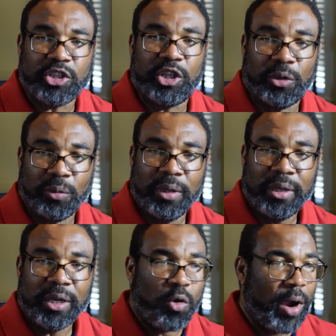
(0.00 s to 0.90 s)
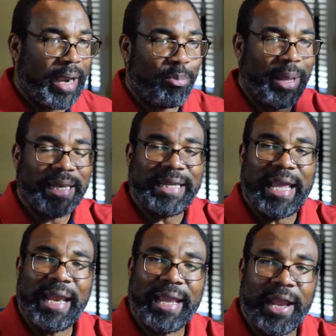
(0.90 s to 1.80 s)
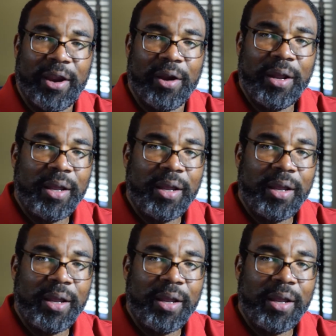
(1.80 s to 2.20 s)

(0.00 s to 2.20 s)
two quite a bit getting here,